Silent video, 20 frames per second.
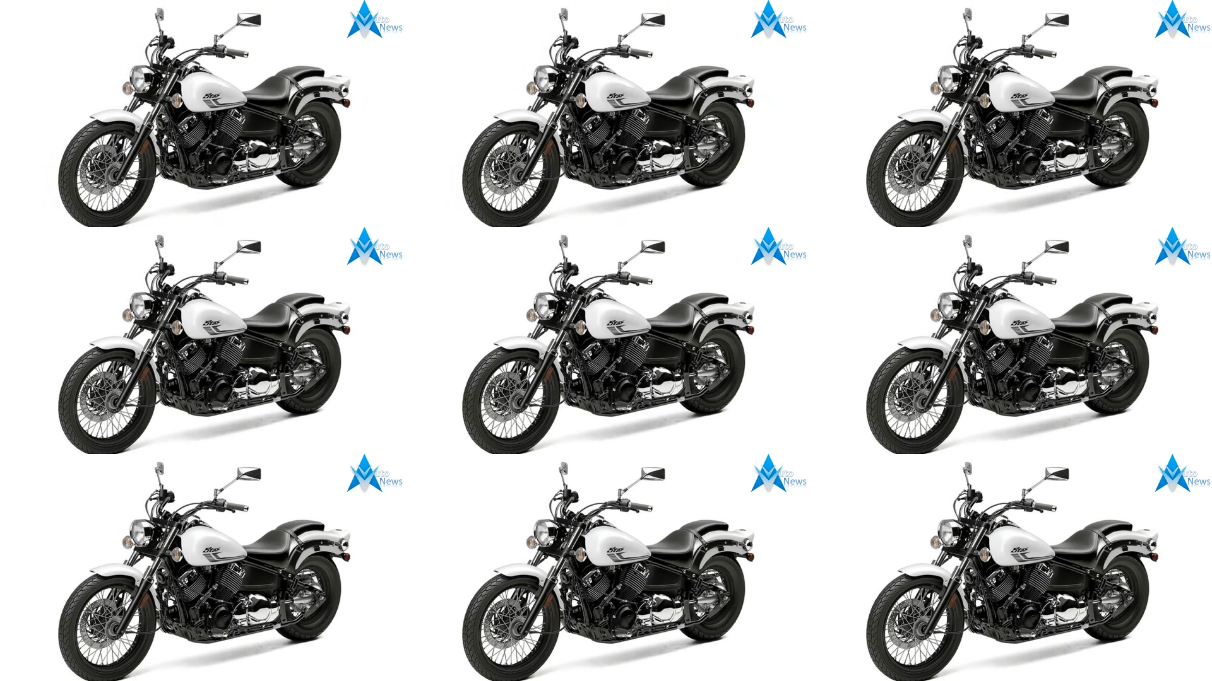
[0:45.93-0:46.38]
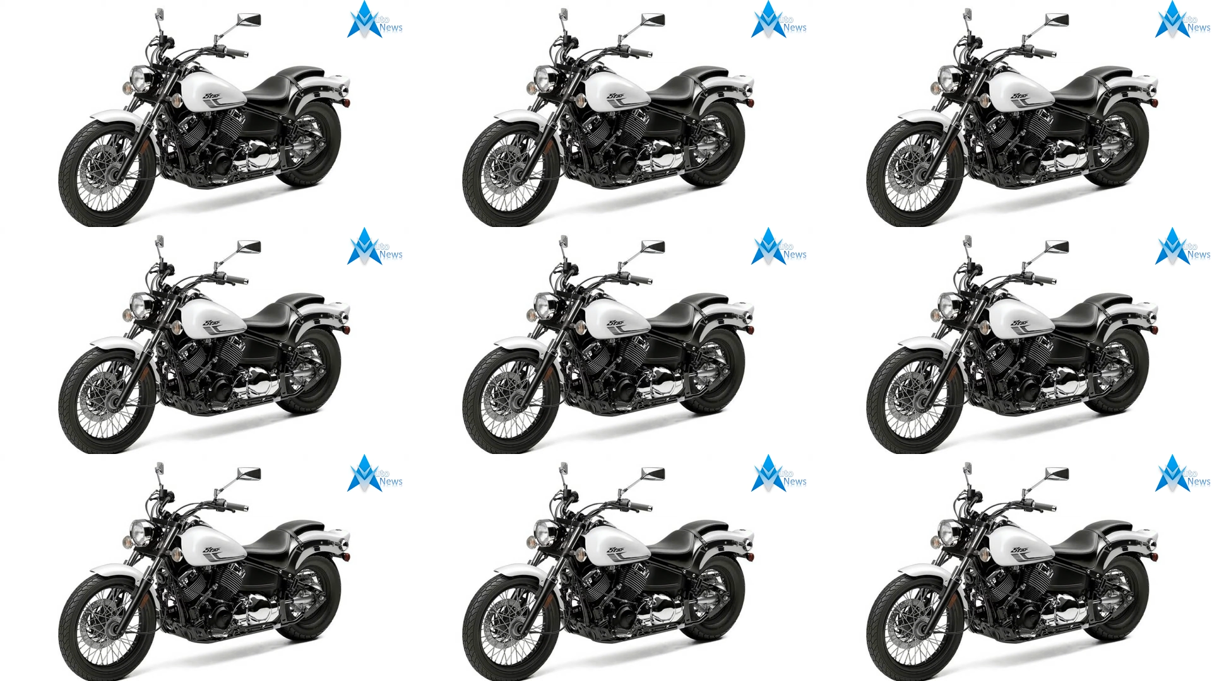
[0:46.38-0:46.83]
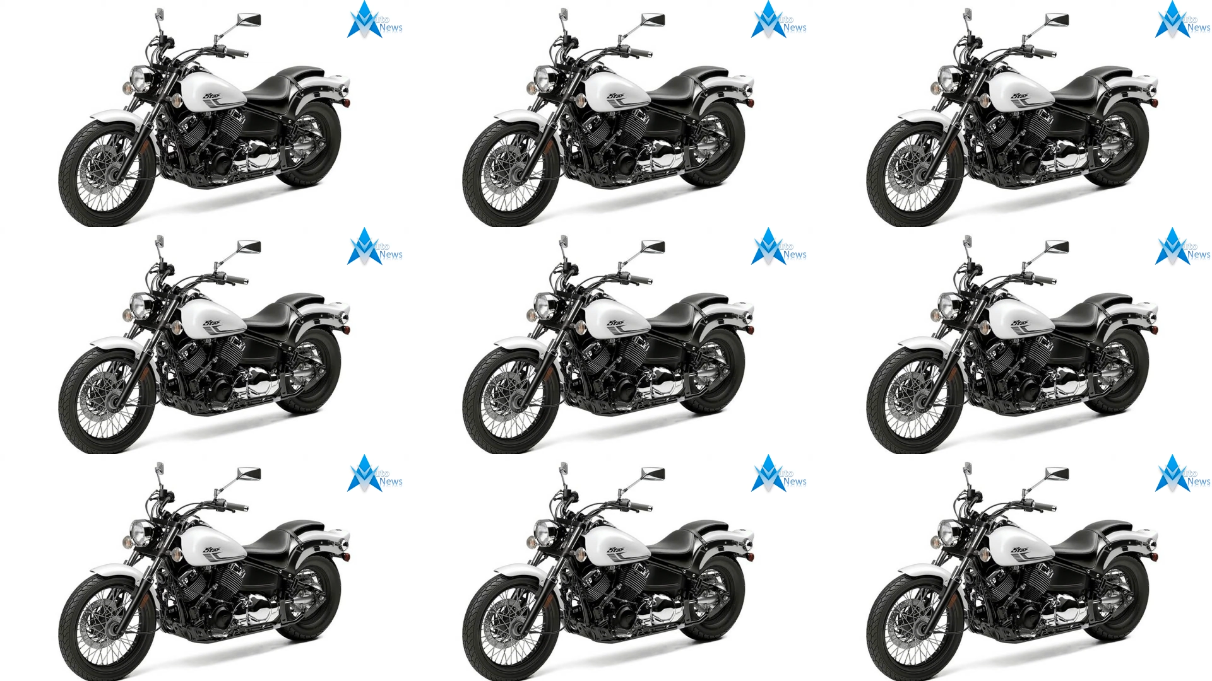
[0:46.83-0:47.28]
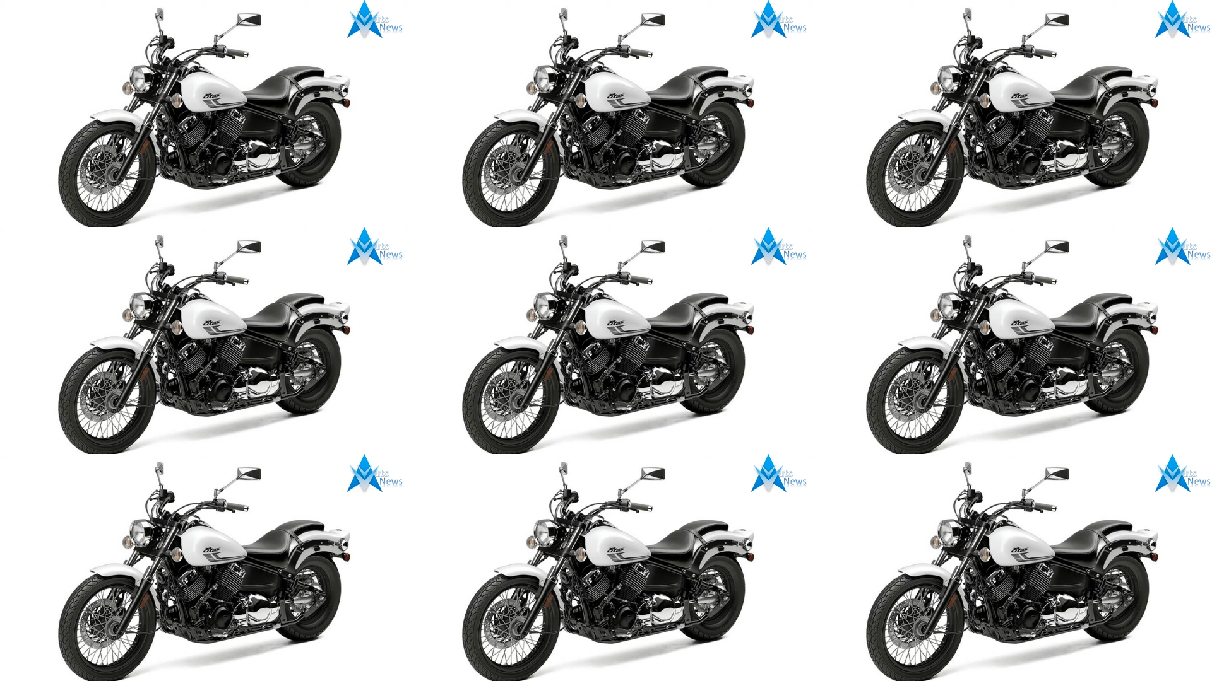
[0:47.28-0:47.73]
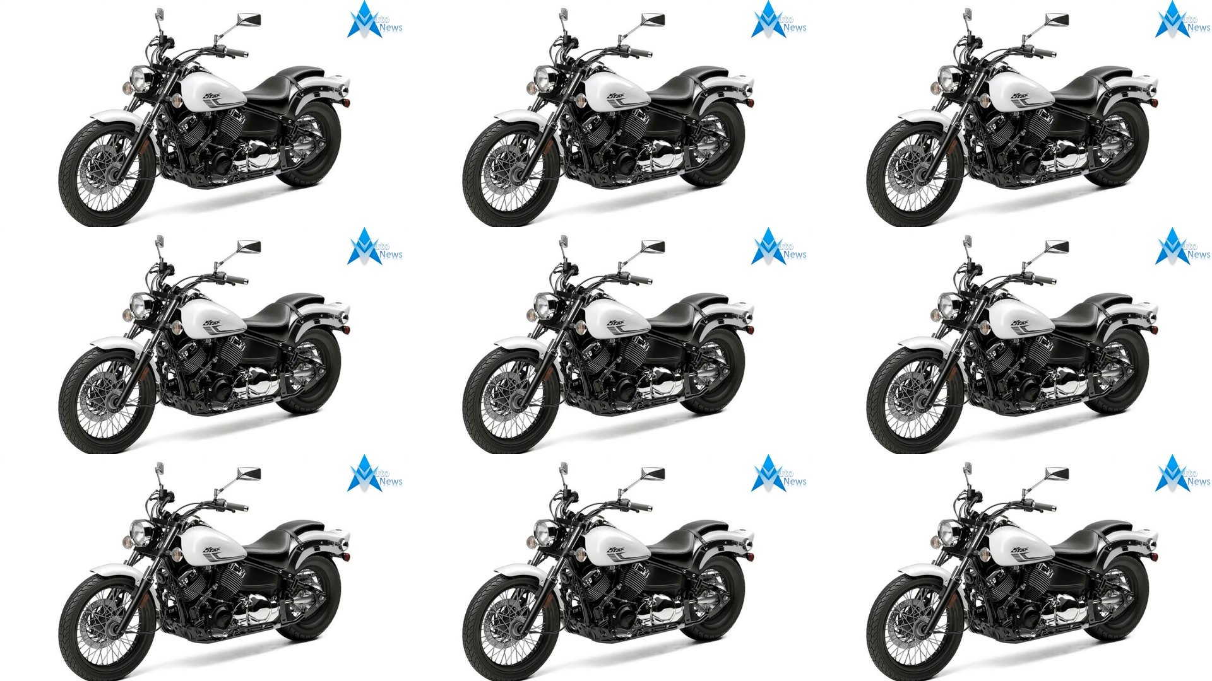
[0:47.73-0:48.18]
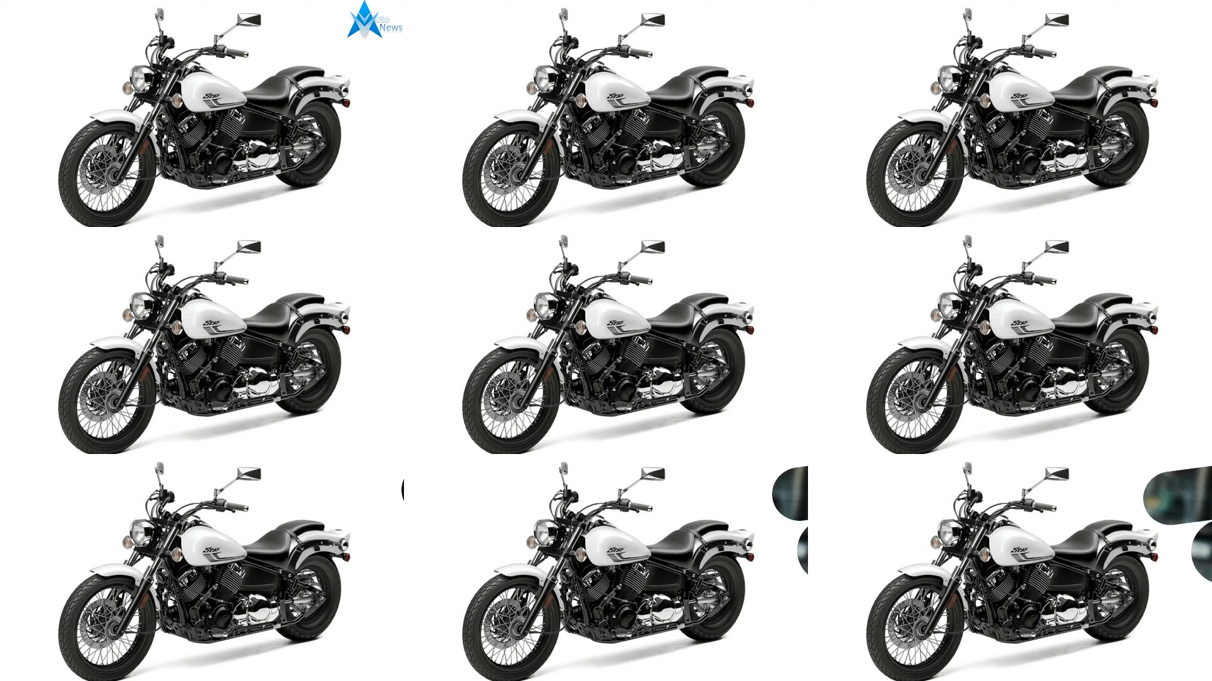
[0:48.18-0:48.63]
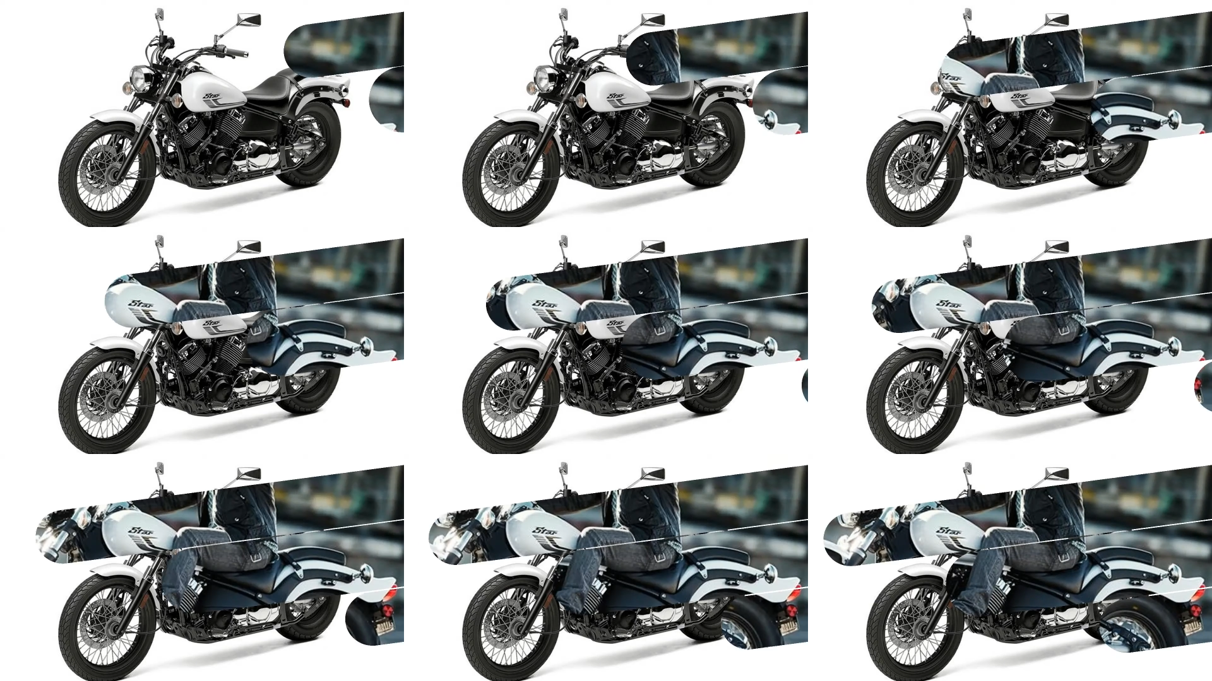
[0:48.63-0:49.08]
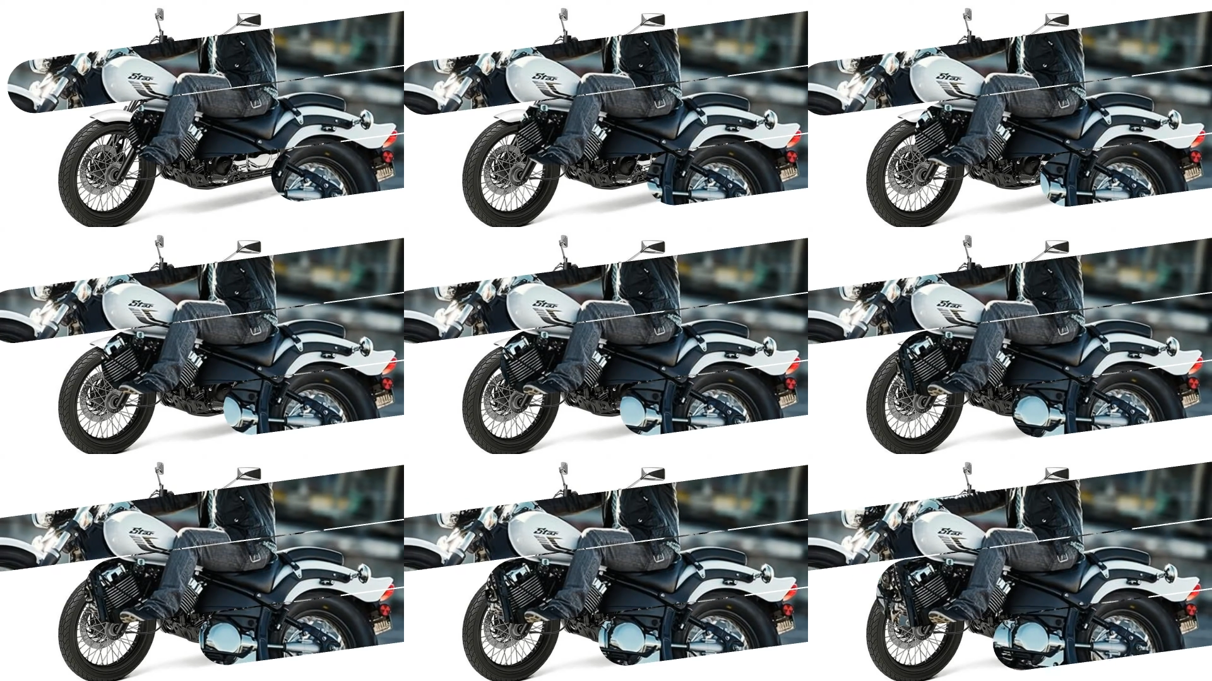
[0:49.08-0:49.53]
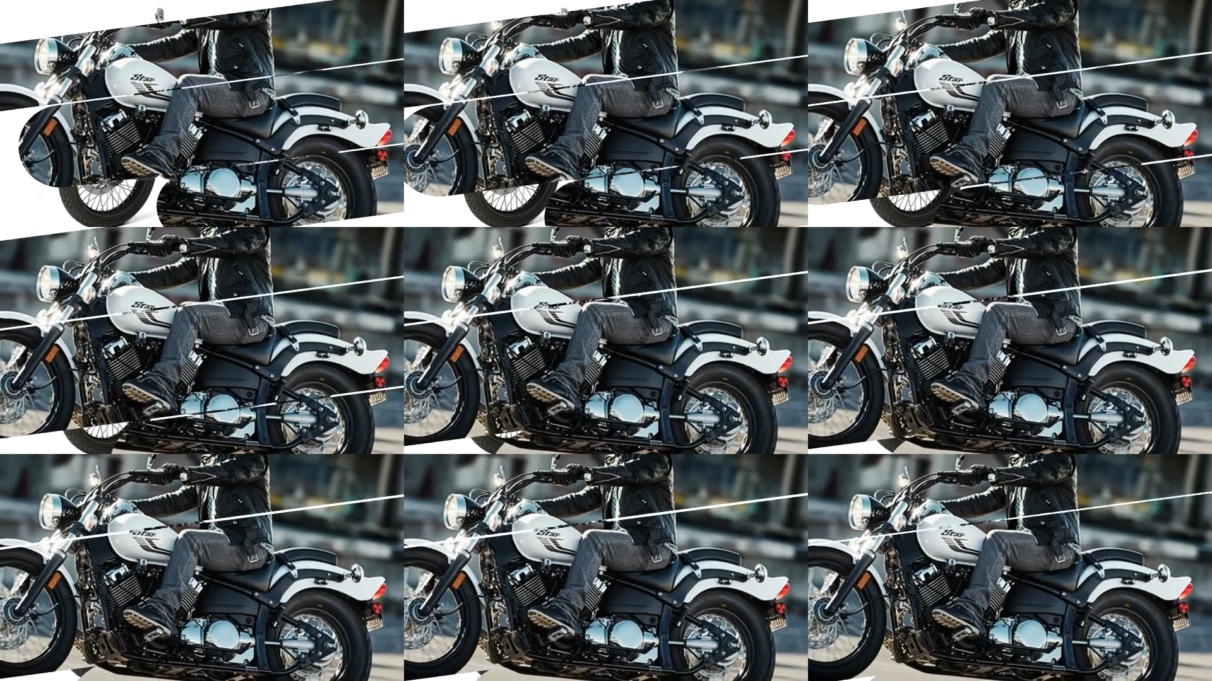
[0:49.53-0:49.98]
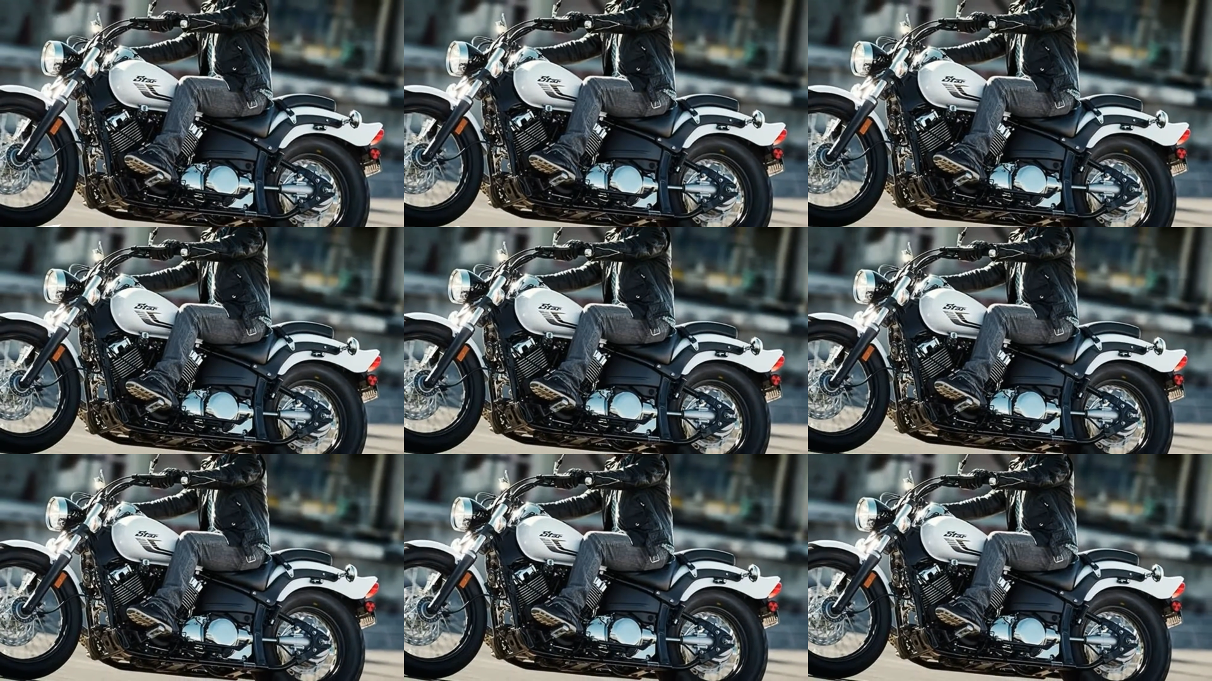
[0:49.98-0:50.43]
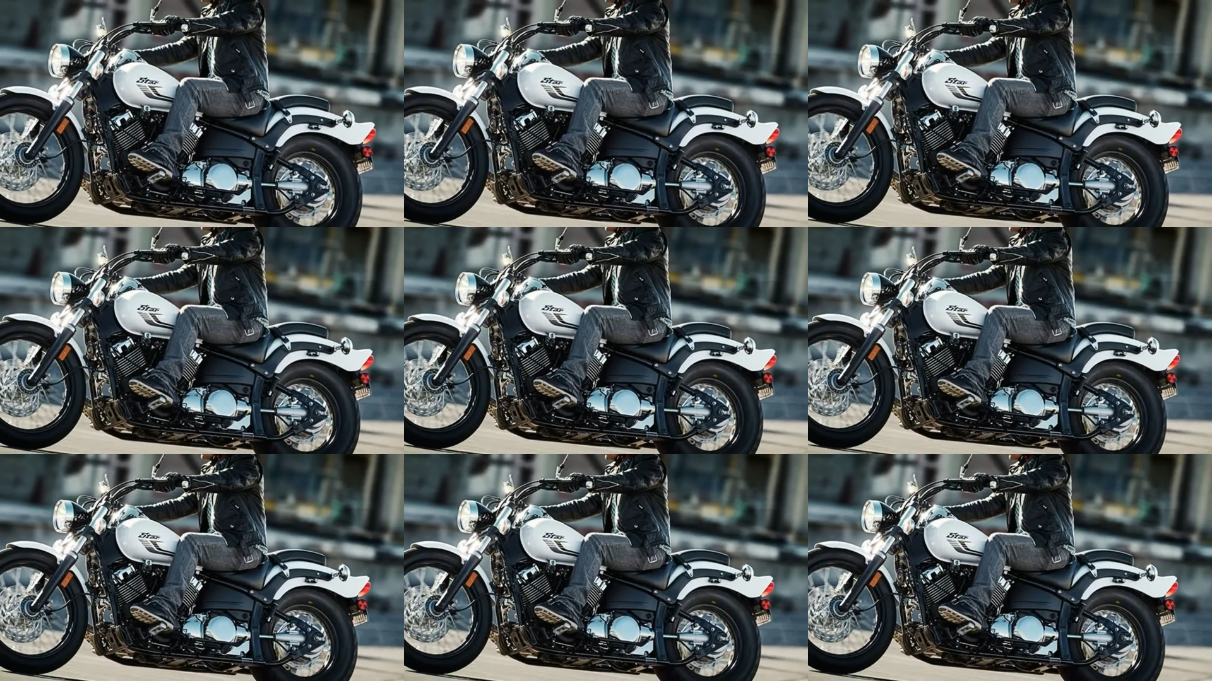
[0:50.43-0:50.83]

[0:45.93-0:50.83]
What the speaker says: Nobody's mouth can be seen.